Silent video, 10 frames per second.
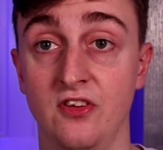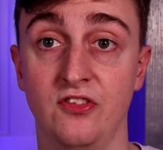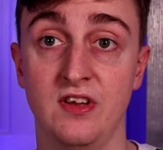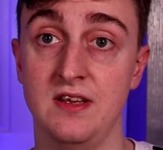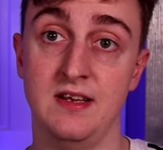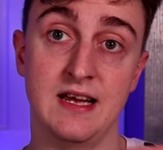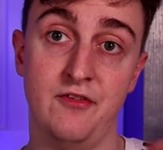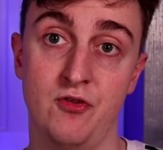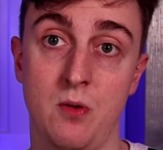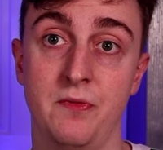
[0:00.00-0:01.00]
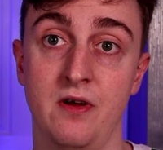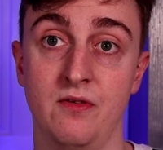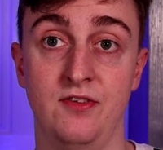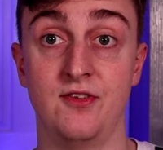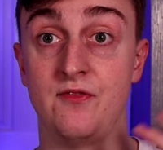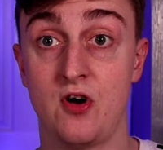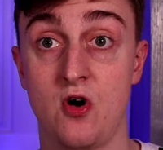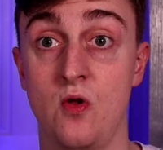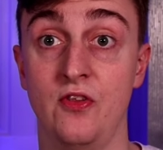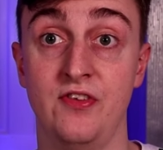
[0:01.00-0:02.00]
you can see, you get a drop down list of
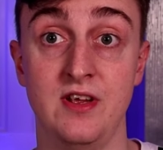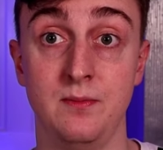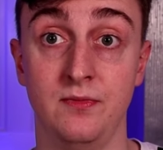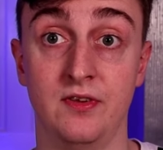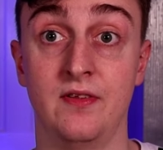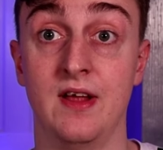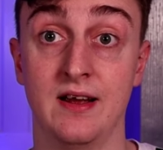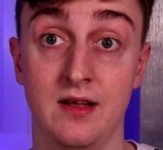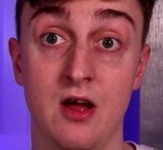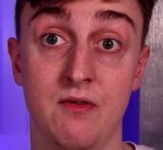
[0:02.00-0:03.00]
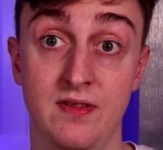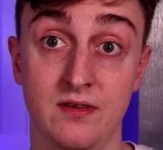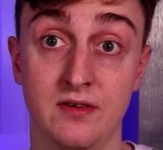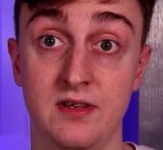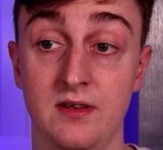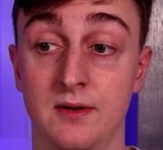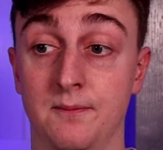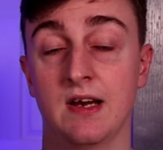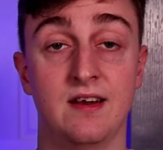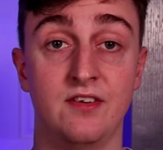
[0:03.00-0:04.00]
all the teams that are in the league.
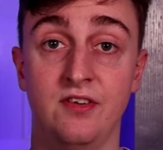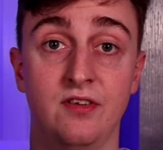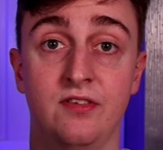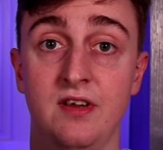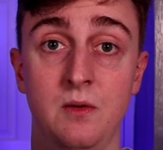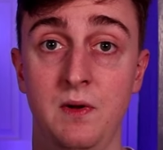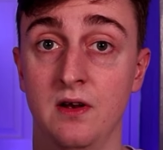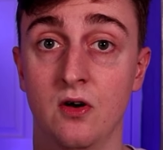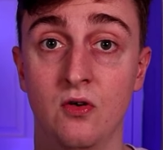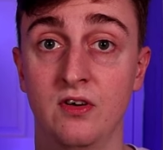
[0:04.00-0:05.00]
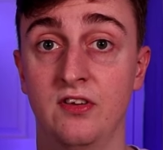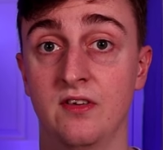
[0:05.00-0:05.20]
And as you can see, we can only